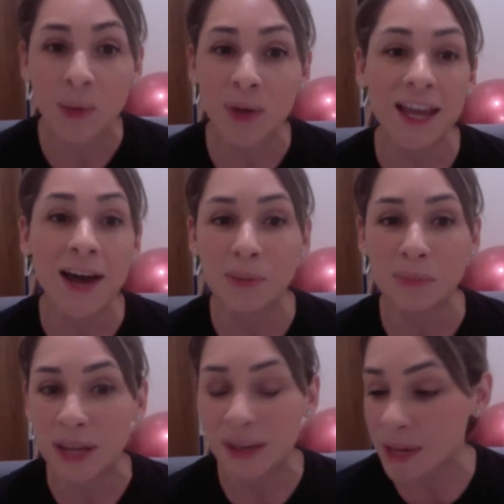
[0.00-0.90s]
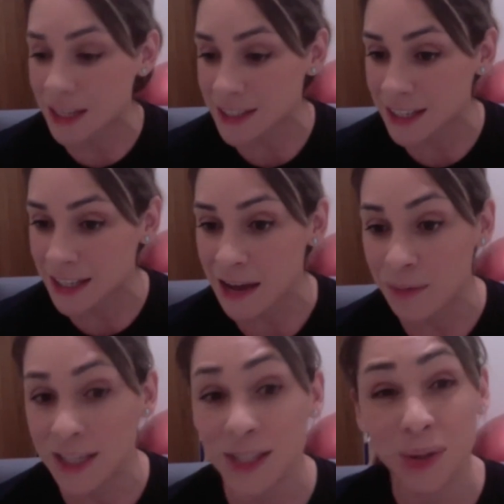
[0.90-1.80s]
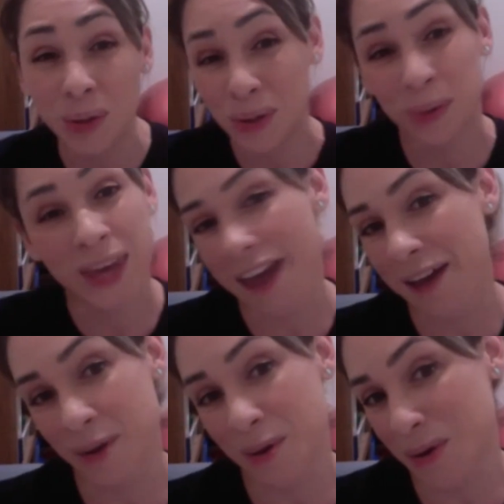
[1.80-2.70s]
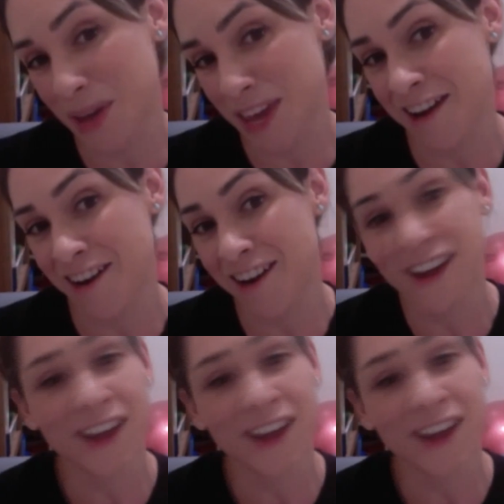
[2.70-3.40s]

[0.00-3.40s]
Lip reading: without being said that message, oh, you can't go here.